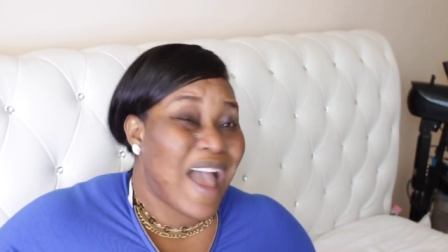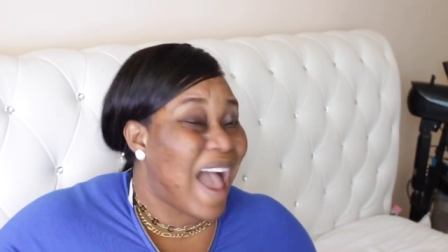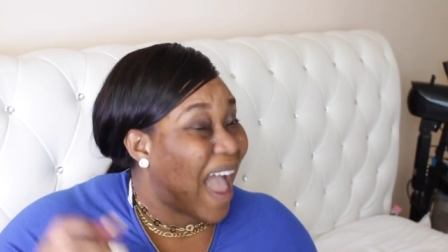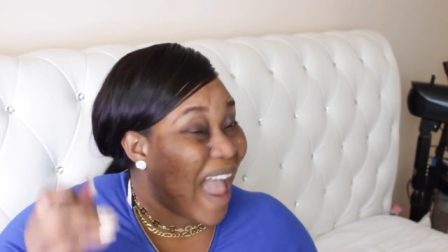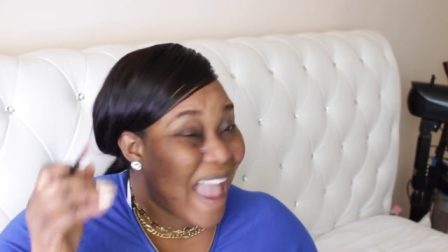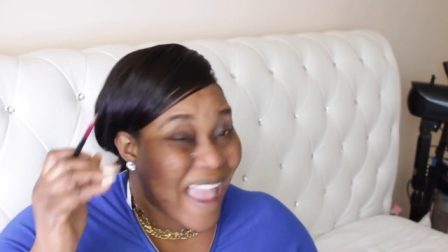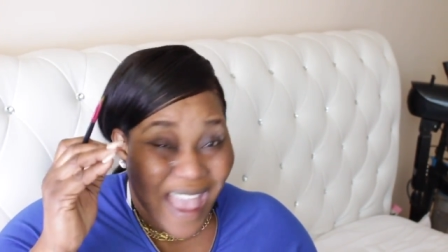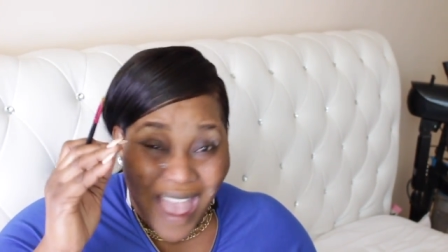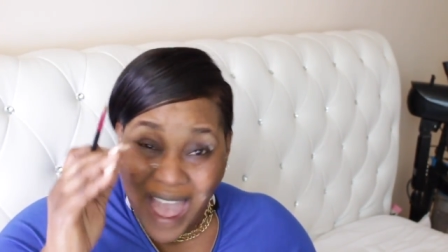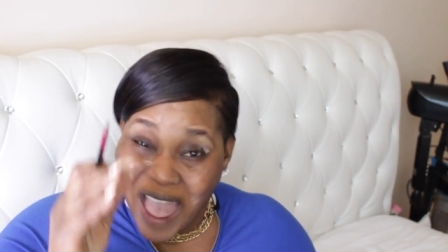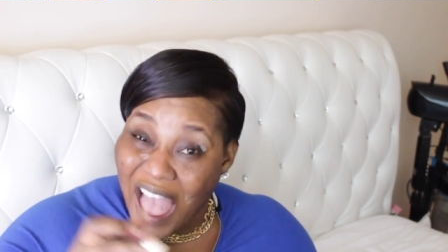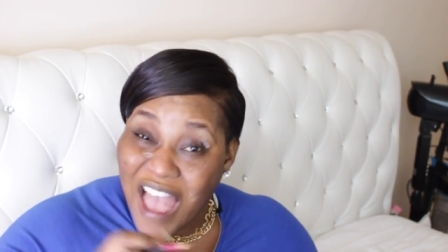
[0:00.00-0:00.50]

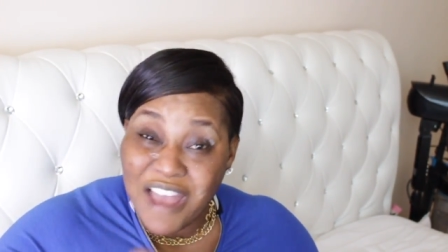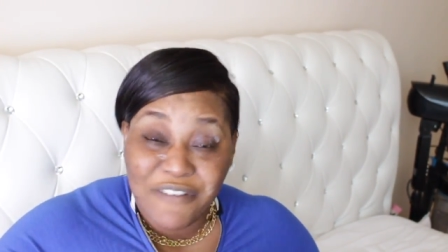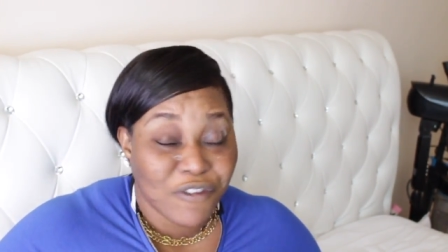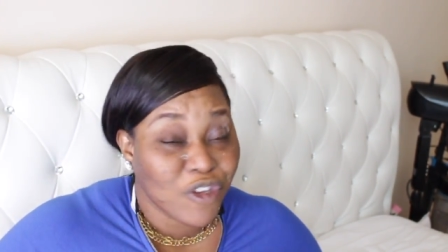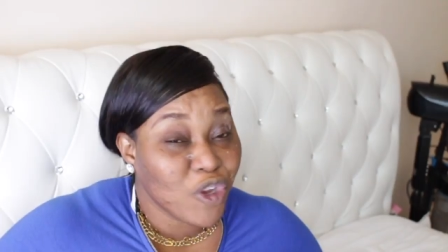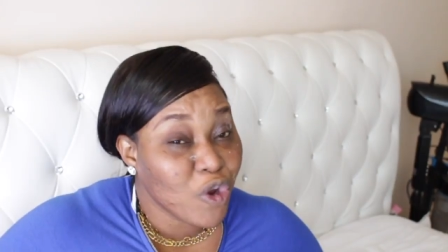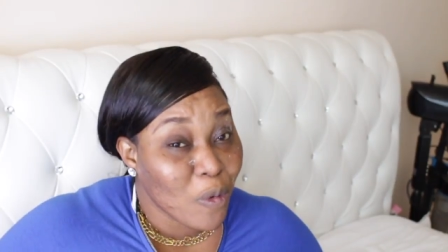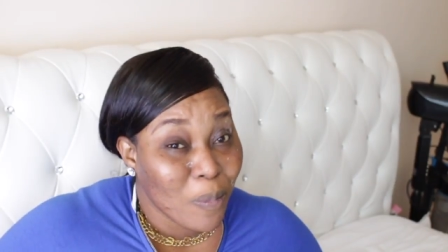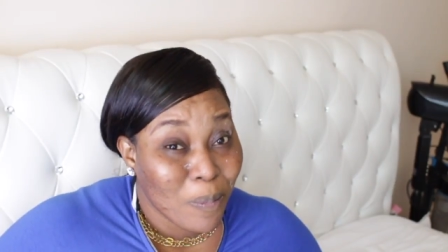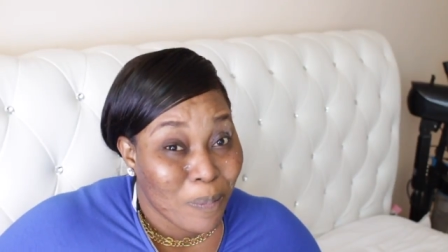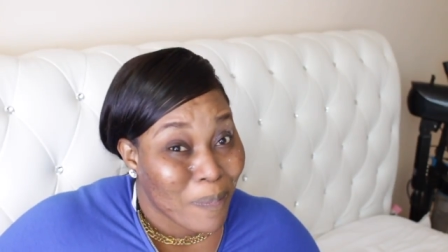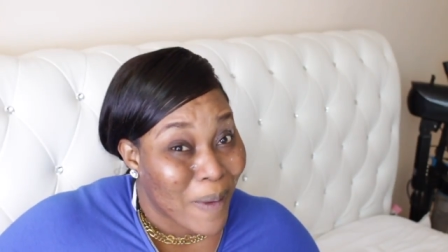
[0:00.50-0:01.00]
I have
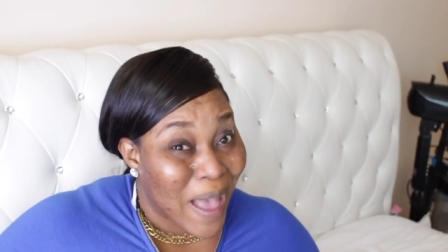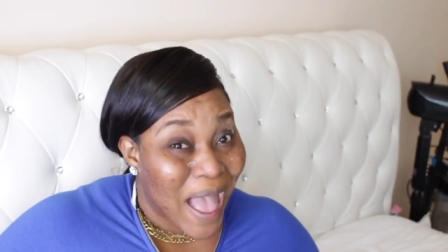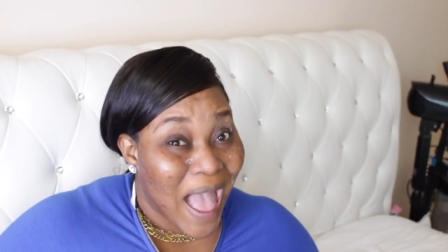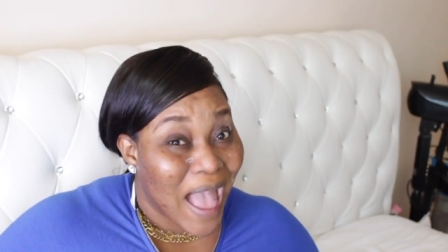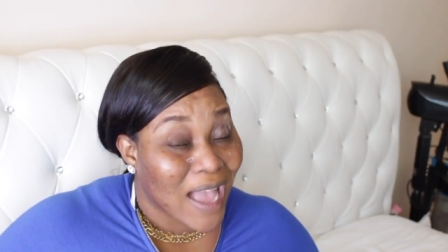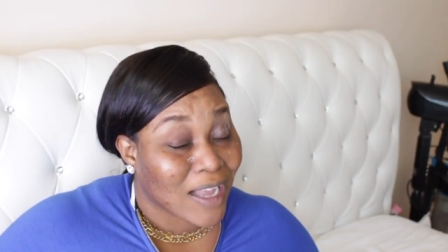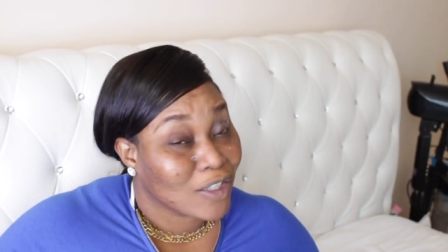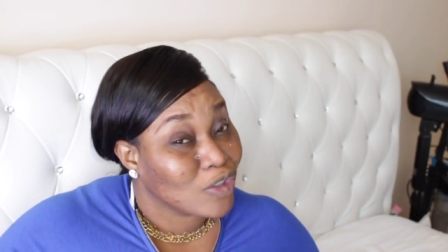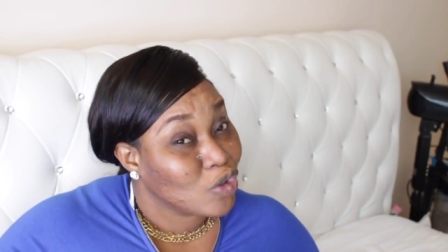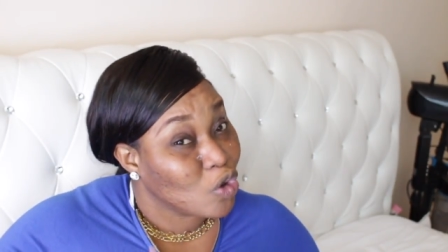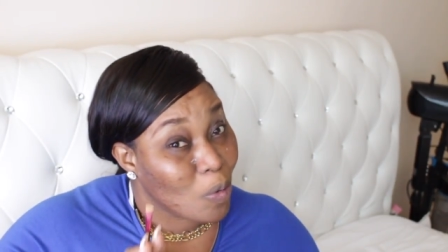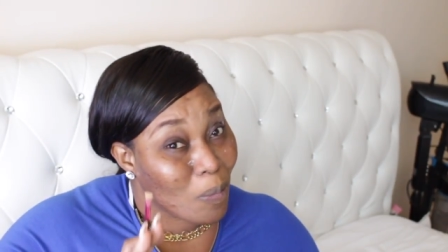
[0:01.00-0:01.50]
your
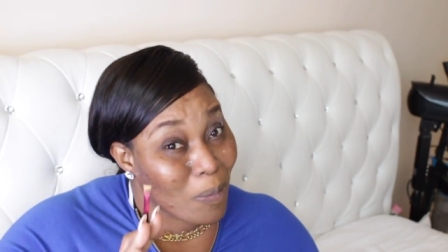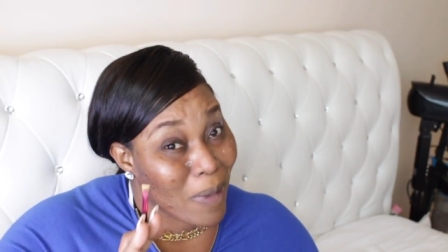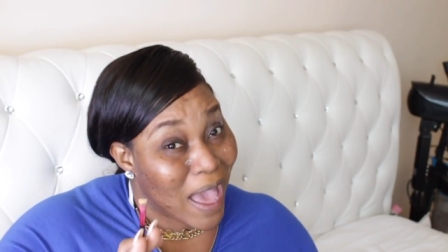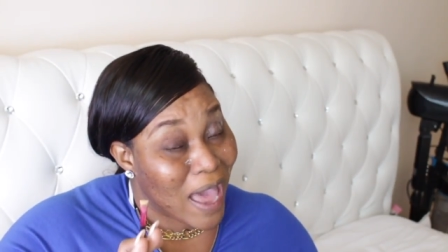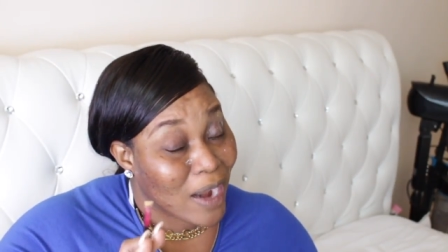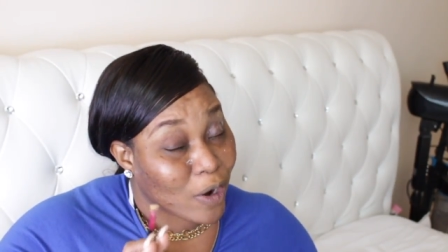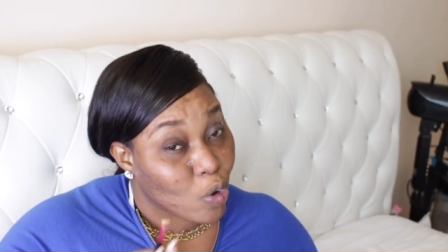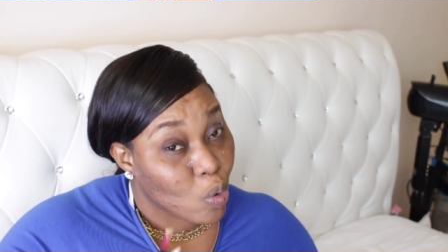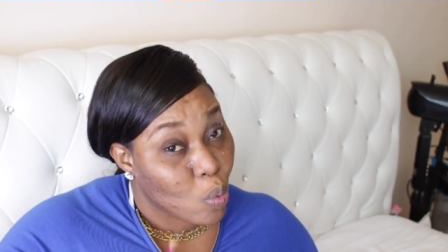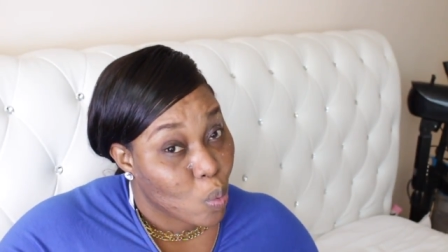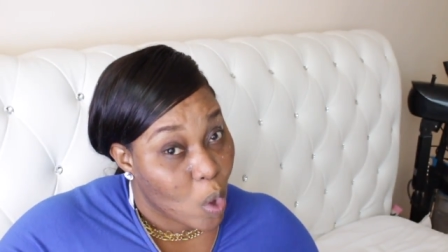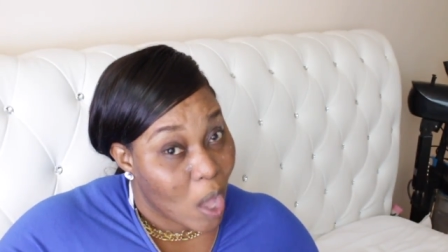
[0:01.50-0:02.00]
back no
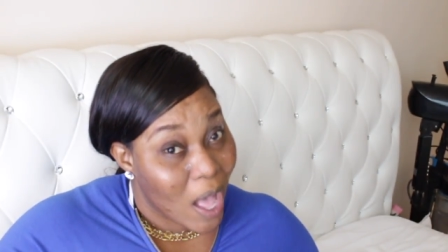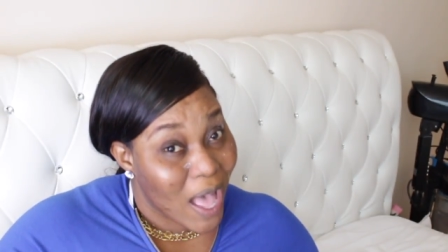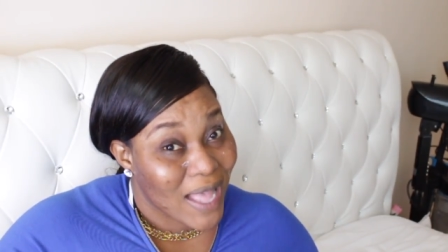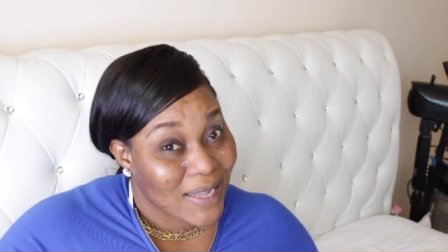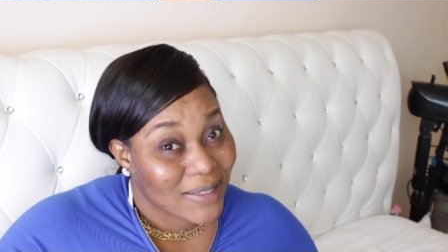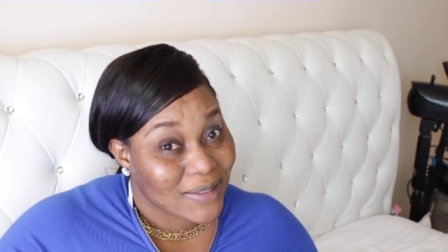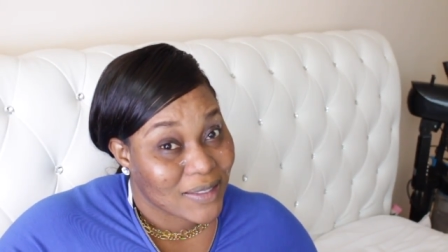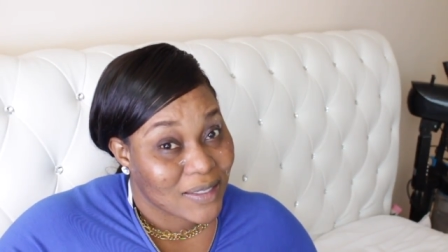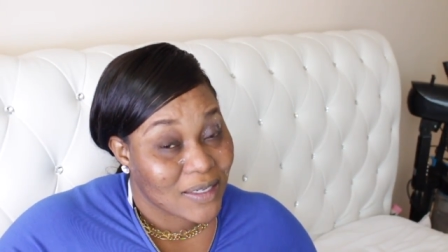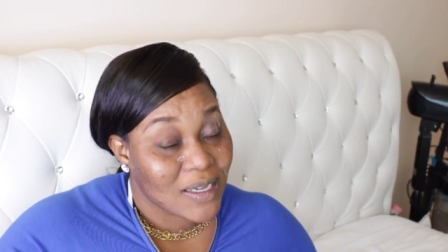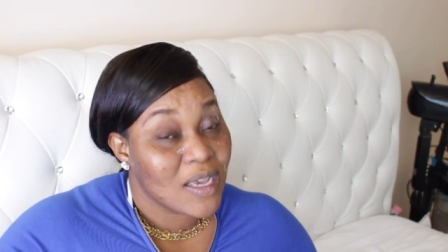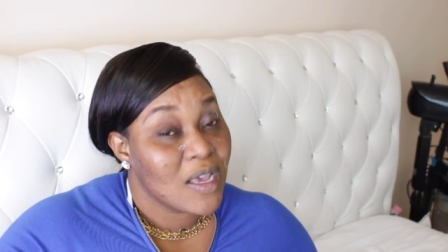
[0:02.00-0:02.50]
matter
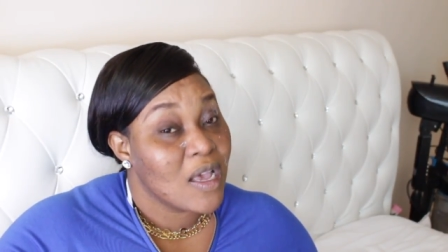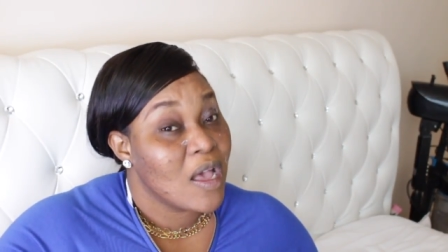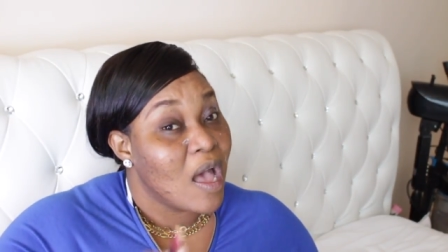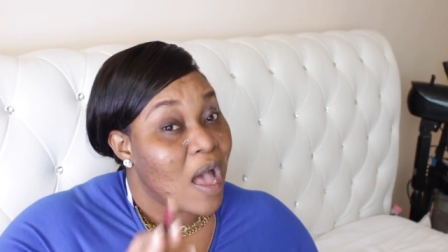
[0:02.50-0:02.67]
what.